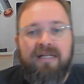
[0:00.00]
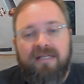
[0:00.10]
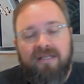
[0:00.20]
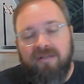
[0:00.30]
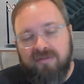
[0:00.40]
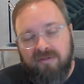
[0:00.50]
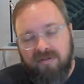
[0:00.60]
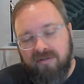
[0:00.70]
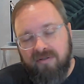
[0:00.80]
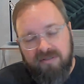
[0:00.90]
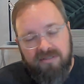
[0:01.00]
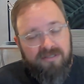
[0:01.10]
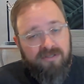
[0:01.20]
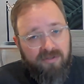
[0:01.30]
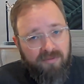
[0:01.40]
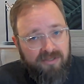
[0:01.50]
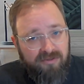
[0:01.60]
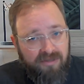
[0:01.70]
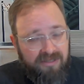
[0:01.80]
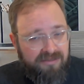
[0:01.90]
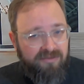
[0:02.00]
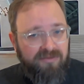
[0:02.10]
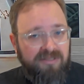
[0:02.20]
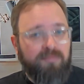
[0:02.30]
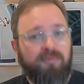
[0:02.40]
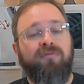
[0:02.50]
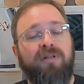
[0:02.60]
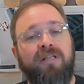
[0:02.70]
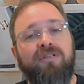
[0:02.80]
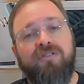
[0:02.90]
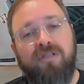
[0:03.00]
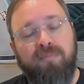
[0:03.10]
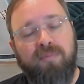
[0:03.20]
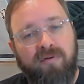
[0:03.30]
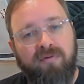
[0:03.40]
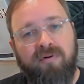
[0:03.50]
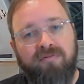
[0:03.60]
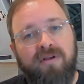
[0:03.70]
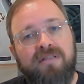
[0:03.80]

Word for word: you know, loyalty is a two-way street. It's a reciprocal relationship, however you want to phrase